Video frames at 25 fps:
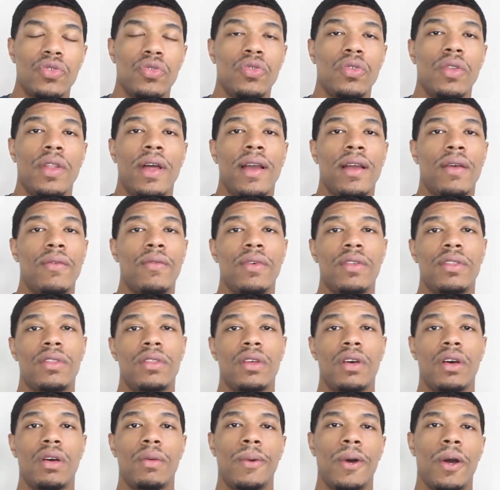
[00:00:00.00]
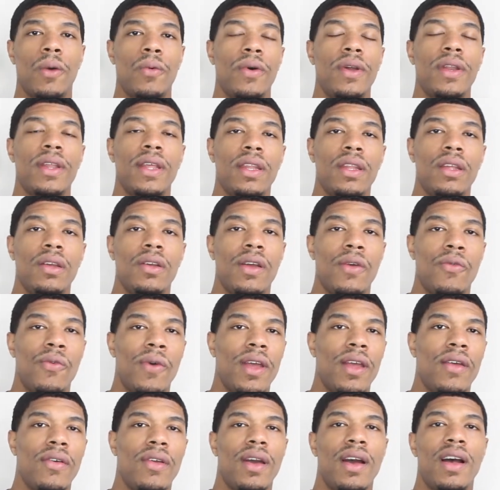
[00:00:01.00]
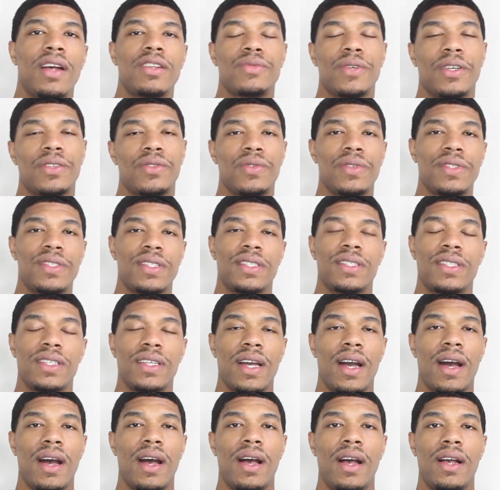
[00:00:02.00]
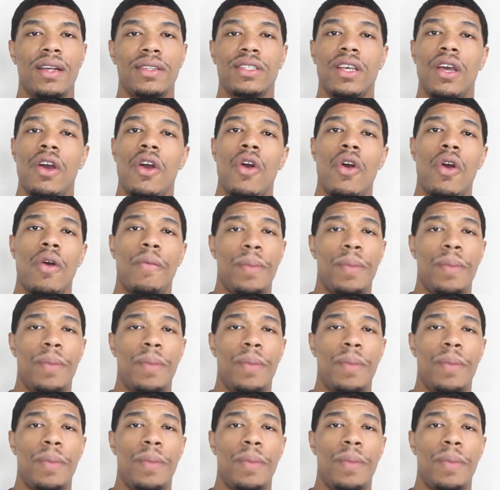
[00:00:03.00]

like with my 180 wave guys, my 360 guys,